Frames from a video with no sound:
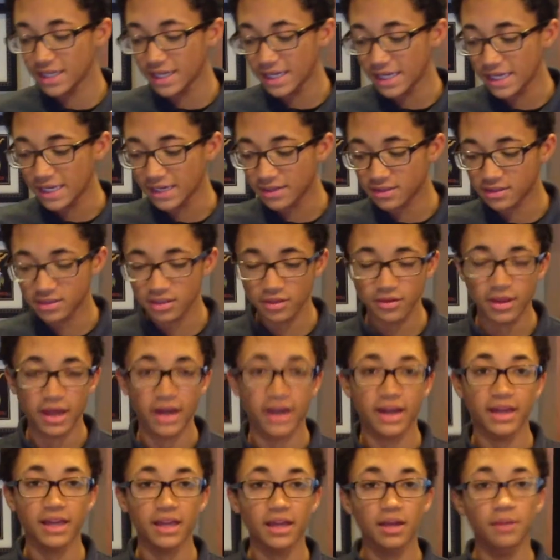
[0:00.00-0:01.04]
eat so that
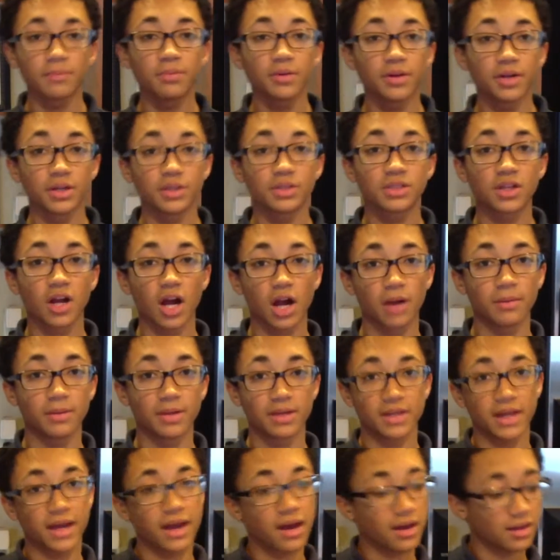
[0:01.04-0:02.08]
it can produce carbon
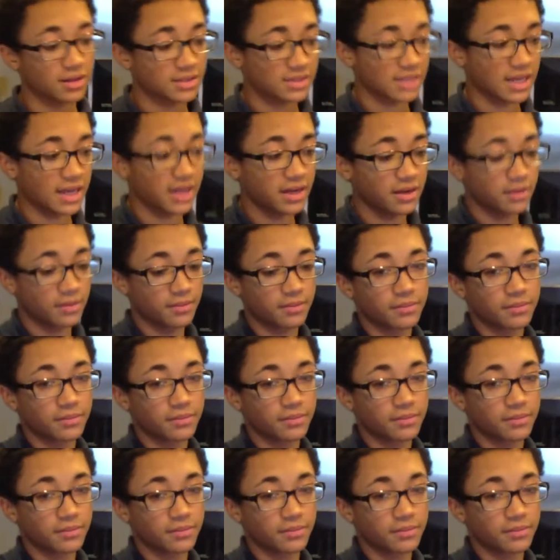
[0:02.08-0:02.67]
dioxide.